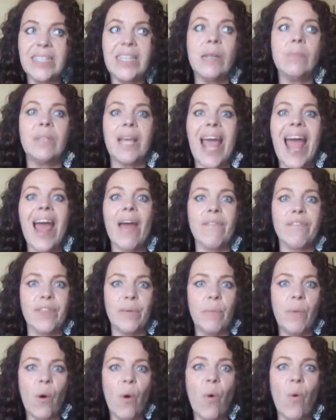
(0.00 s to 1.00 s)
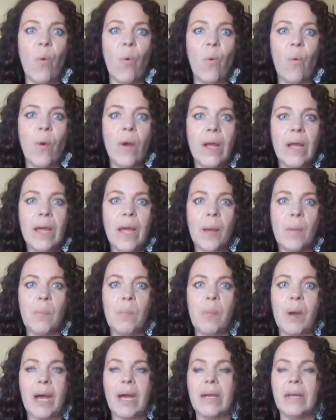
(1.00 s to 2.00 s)
they seem to have them all,
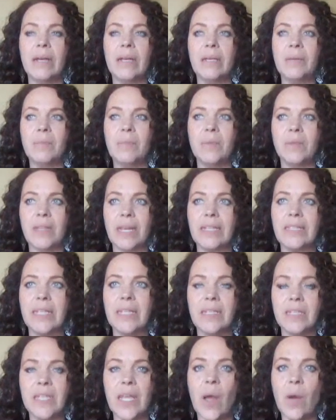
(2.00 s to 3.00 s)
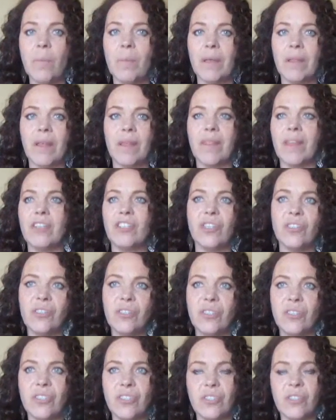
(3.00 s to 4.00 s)
but they did tell me that they
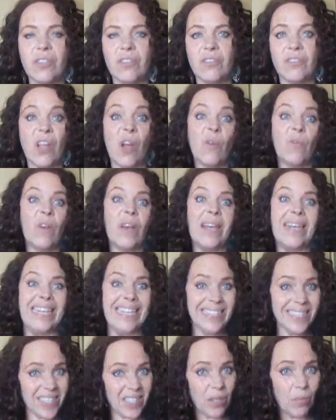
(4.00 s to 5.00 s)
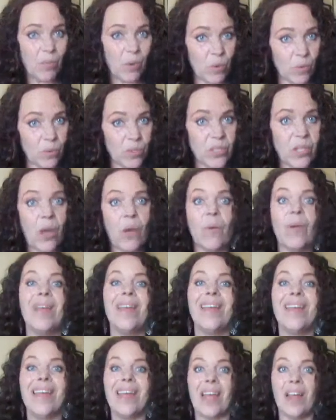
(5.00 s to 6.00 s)
just don't list them all. So
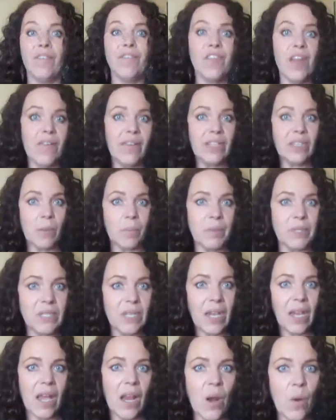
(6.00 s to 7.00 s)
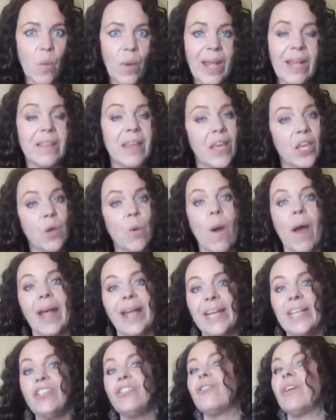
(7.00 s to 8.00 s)
if there is a particular wig that you
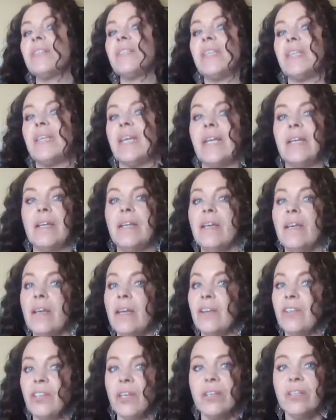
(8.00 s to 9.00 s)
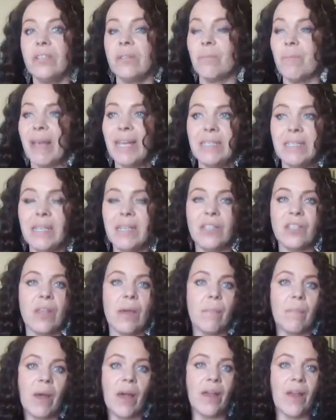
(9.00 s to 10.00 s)
are interested in, just message
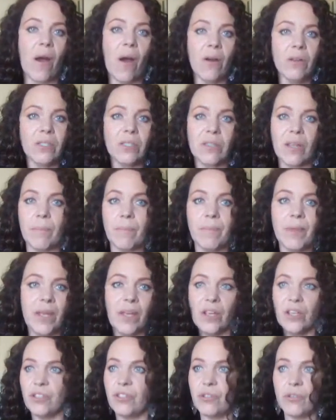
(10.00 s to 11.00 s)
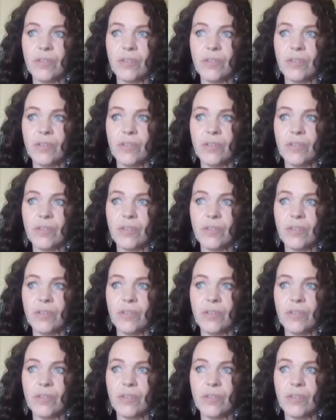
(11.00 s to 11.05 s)
them and ask them,